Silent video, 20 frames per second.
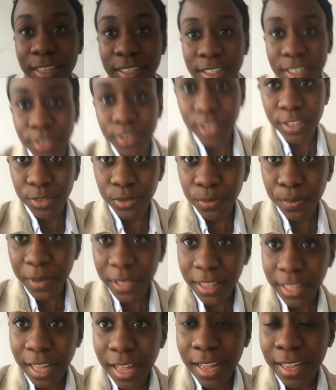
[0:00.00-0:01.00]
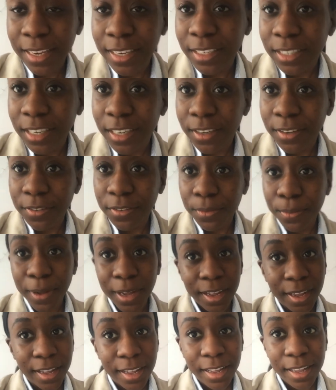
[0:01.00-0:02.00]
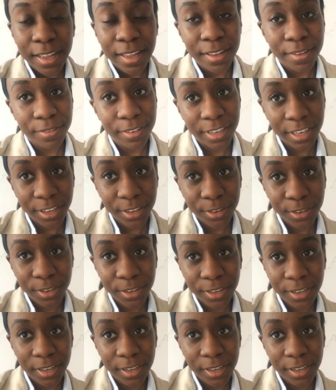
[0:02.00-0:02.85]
So this will be the end of my video.